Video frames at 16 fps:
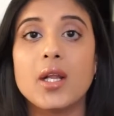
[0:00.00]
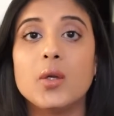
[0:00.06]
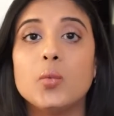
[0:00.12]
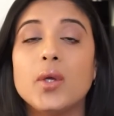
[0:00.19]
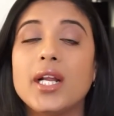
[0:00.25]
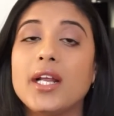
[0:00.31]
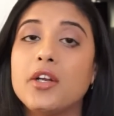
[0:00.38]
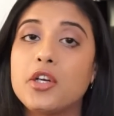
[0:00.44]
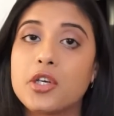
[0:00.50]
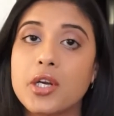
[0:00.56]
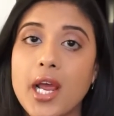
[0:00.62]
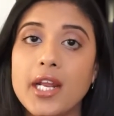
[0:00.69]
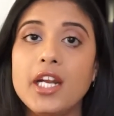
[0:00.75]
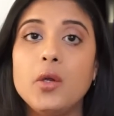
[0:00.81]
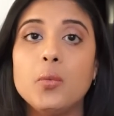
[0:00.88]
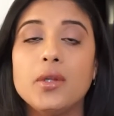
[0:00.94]
And when I
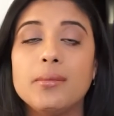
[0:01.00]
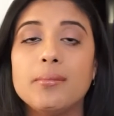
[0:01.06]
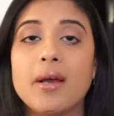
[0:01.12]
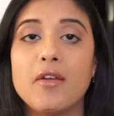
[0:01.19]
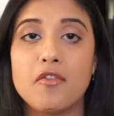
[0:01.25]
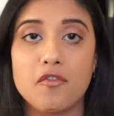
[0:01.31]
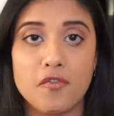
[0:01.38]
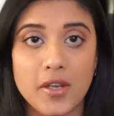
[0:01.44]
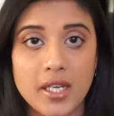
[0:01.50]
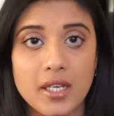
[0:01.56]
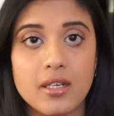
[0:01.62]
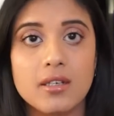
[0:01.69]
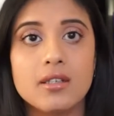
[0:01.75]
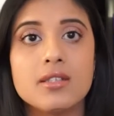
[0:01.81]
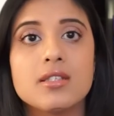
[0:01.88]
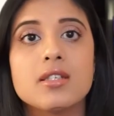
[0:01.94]
tried it with my
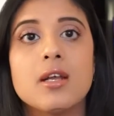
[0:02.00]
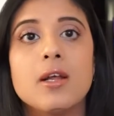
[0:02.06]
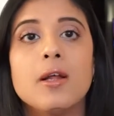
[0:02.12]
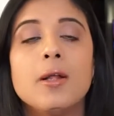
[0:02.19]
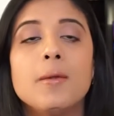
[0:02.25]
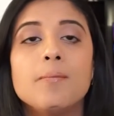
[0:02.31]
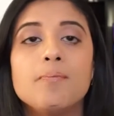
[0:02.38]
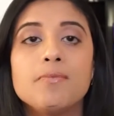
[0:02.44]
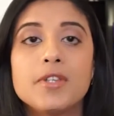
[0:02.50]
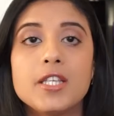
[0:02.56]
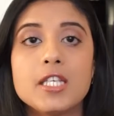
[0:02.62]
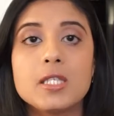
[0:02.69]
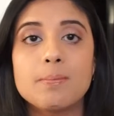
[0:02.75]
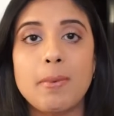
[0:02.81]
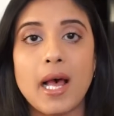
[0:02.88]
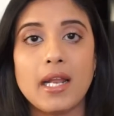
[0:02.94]
fingers,
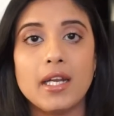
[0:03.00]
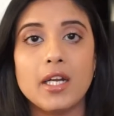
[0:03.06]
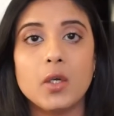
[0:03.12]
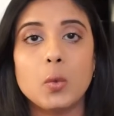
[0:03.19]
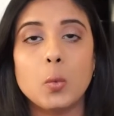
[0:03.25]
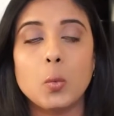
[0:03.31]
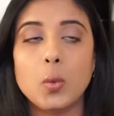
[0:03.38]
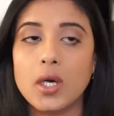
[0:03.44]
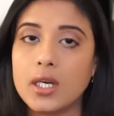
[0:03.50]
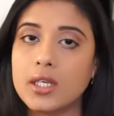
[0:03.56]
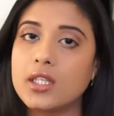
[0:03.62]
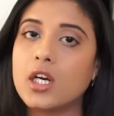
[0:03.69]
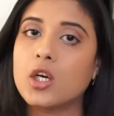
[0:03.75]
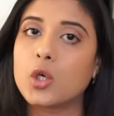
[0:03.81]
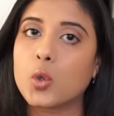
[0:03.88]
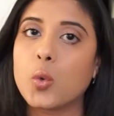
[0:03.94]
this palette worked
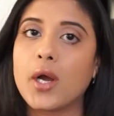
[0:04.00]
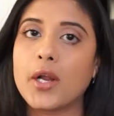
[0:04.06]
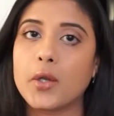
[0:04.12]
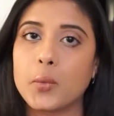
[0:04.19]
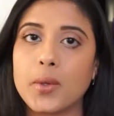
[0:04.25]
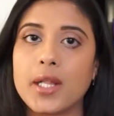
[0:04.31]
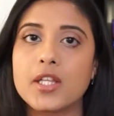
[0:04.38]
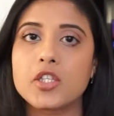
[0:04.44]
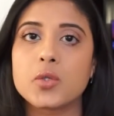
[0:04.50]
out quite well.